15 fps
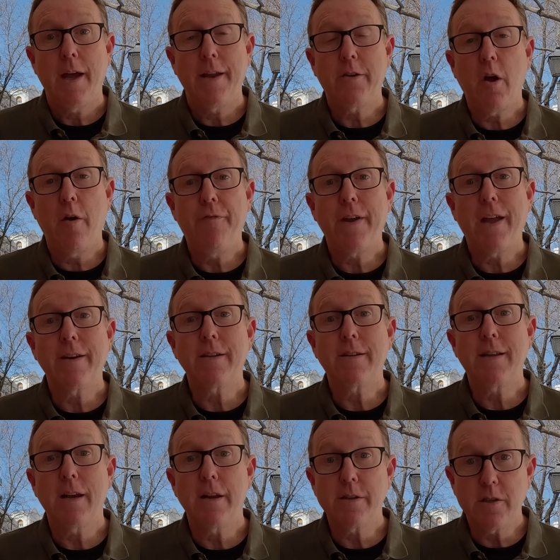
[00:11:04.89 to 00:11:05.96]
And don't forget to
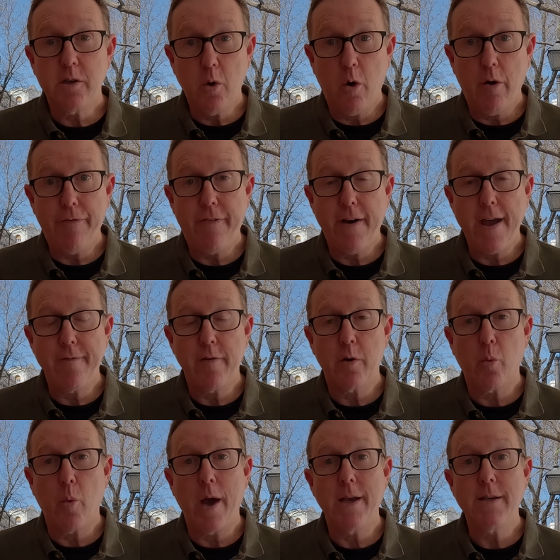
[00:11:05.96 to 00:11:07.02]
tell us your favorite
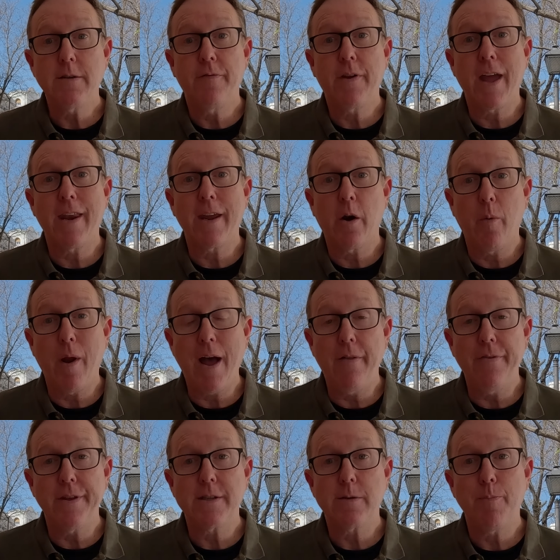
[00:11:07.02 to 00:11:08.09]
ways of getting
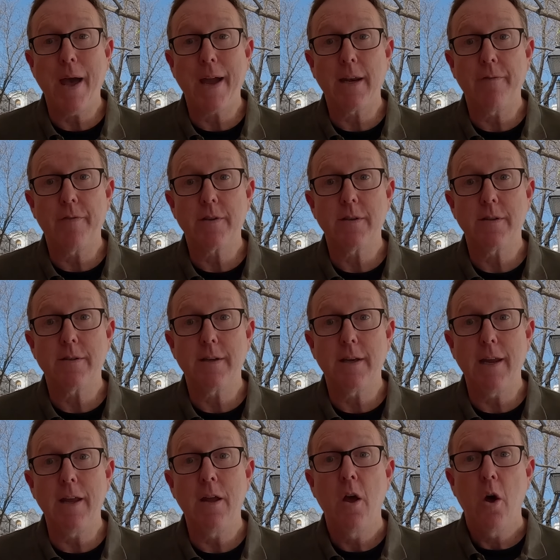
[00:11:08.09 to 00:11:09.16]
around this magnificent
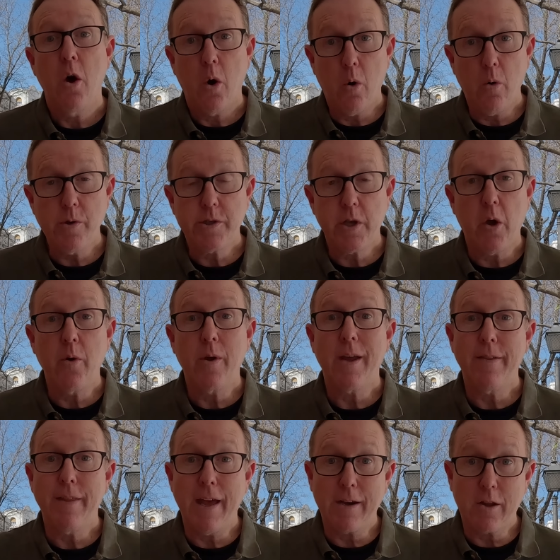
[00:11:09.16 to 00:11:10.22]
city also
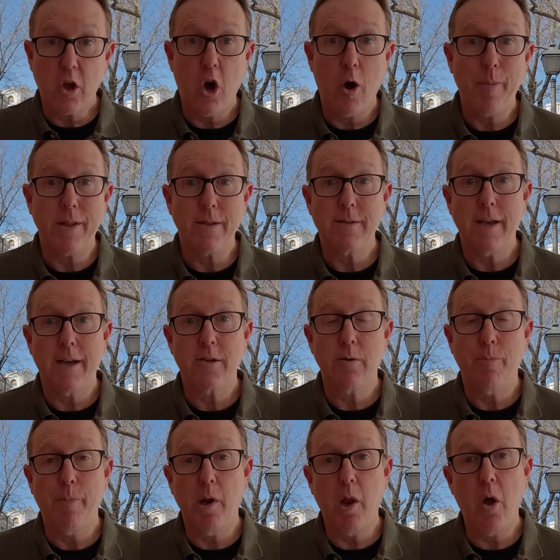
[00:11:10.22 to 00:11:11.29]
in that comment
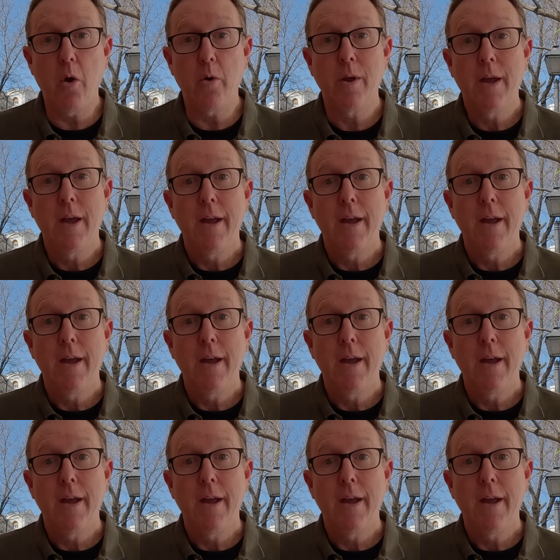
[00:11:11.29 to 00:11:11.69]
section below.